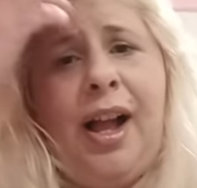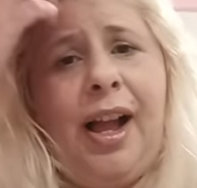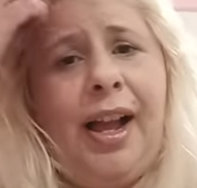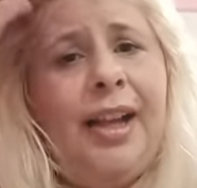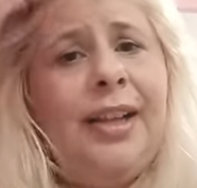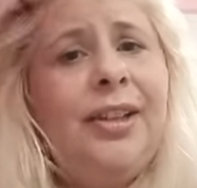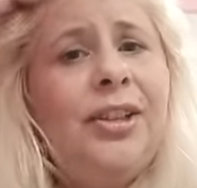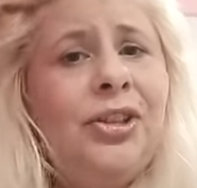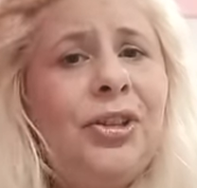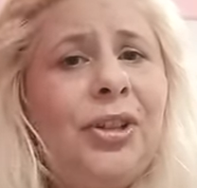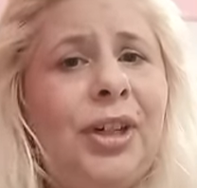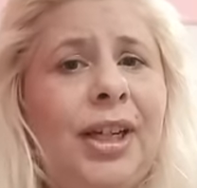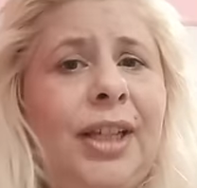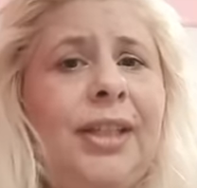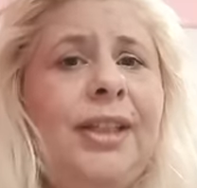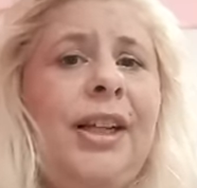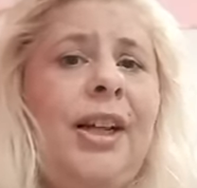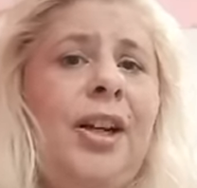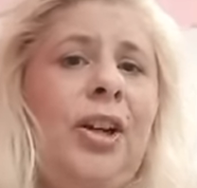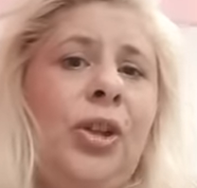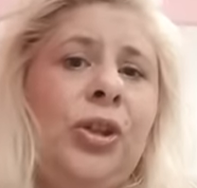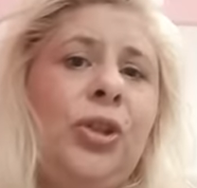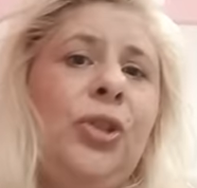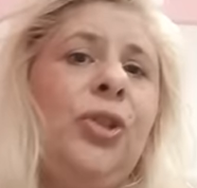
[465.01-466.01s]
I tried
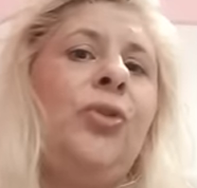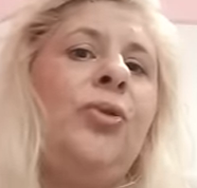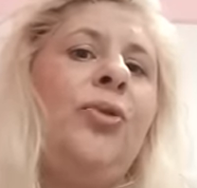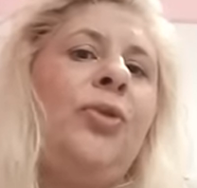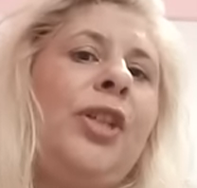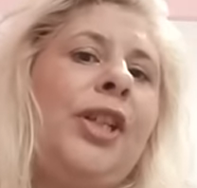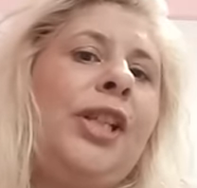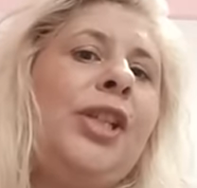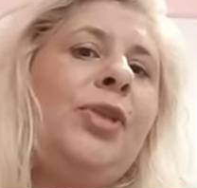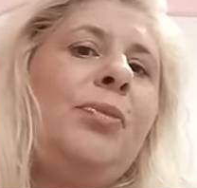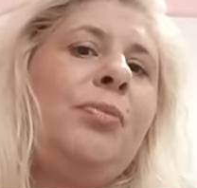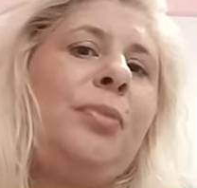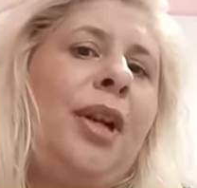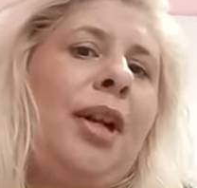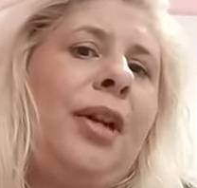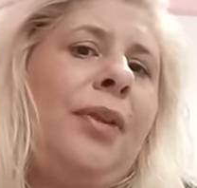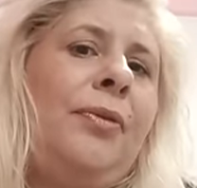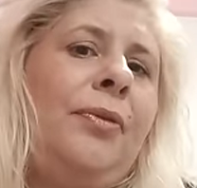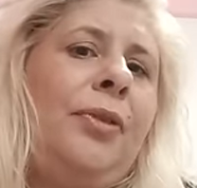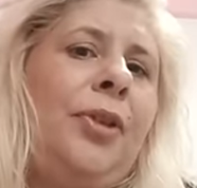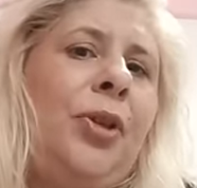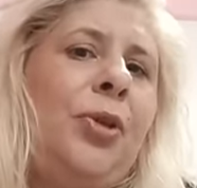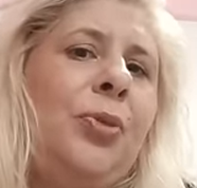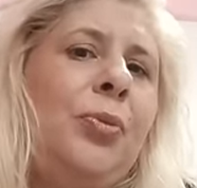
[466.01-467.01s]
a lot of Nice
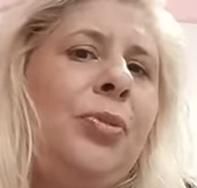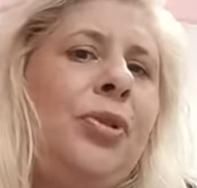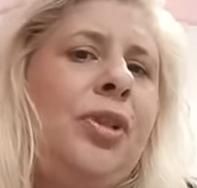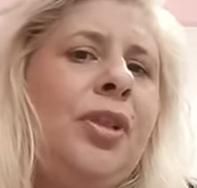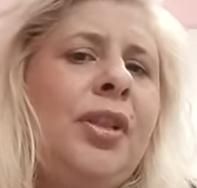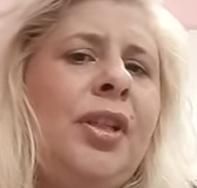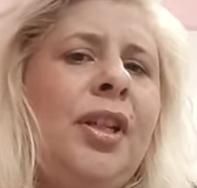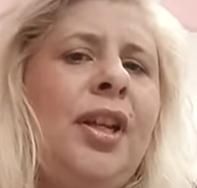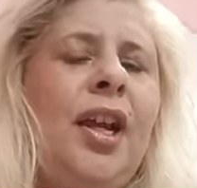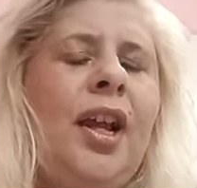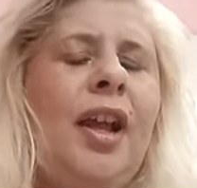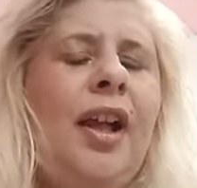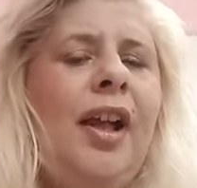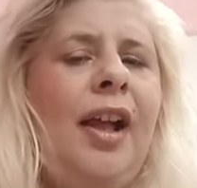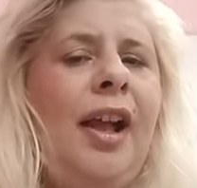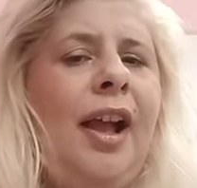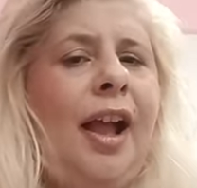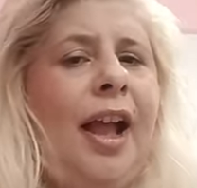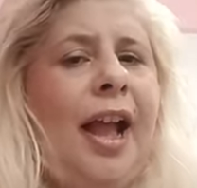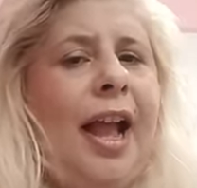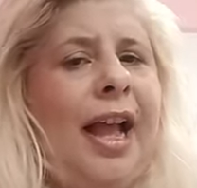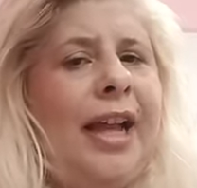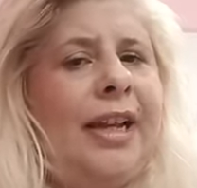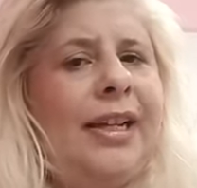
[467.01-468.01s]
perfumes
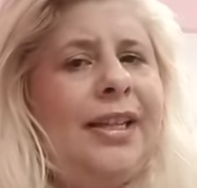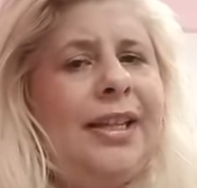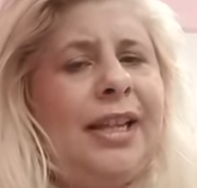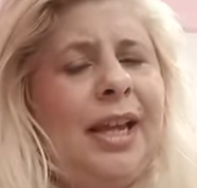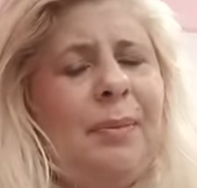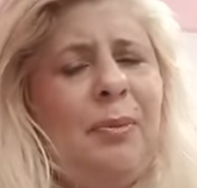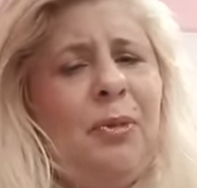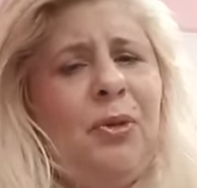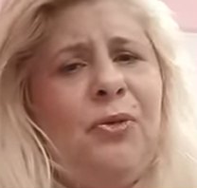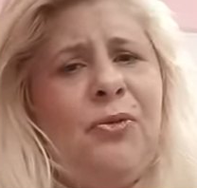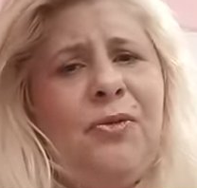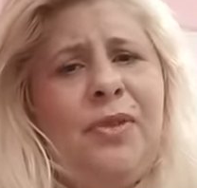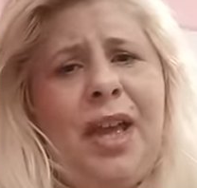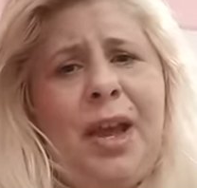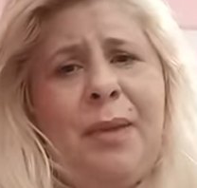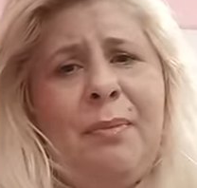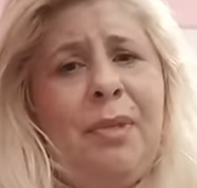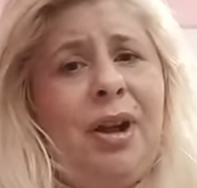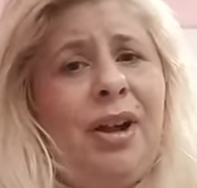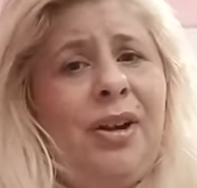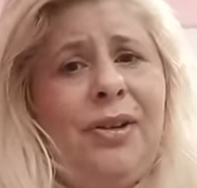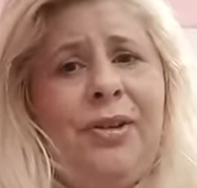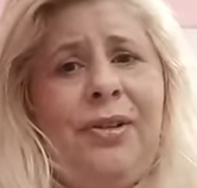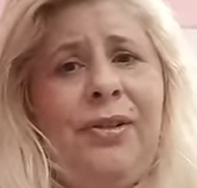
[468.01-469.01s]
and some of
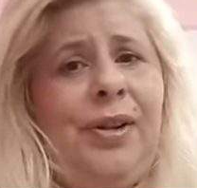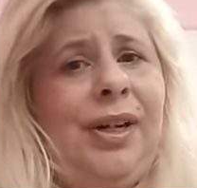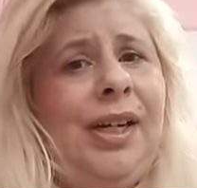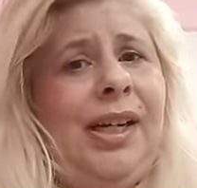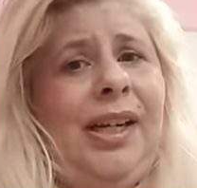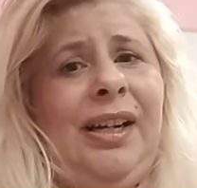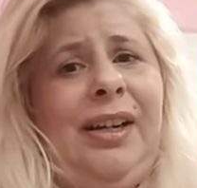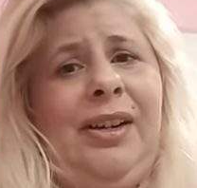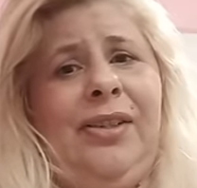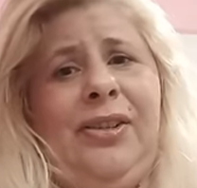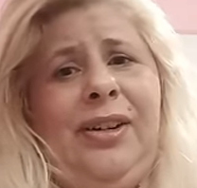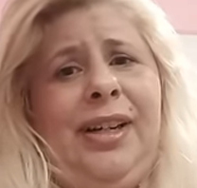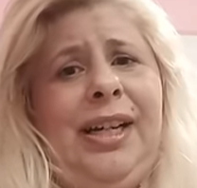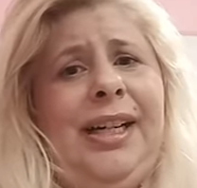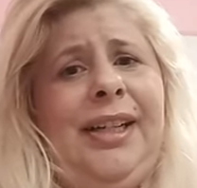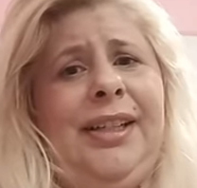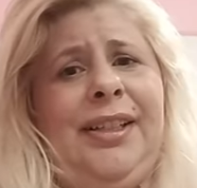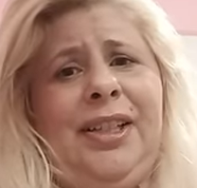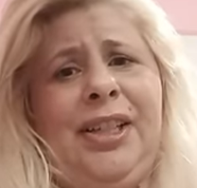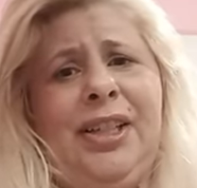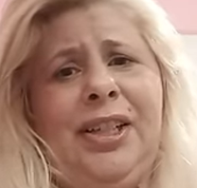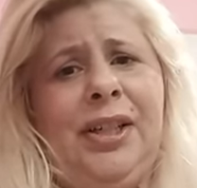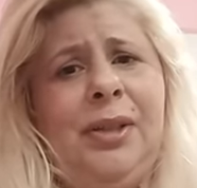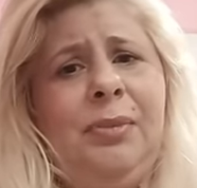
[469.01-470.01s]
them are really, really
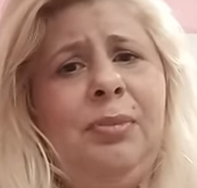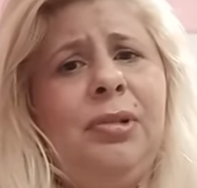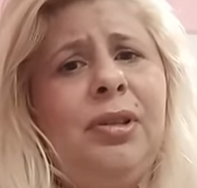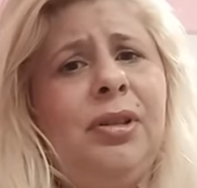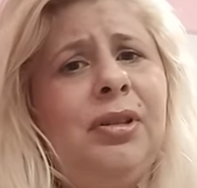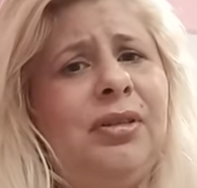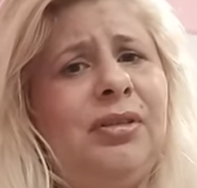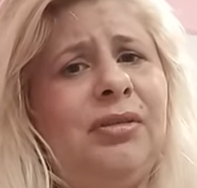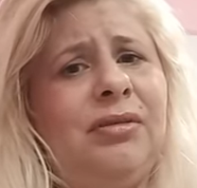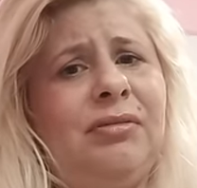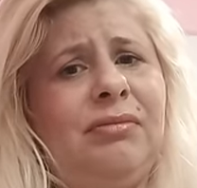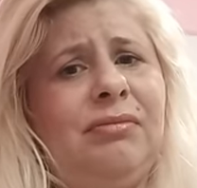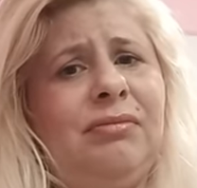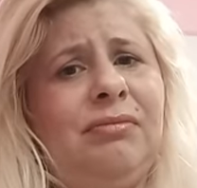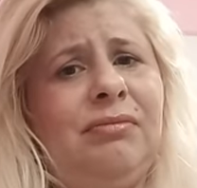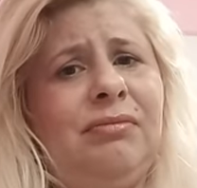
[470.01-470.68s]
terrible.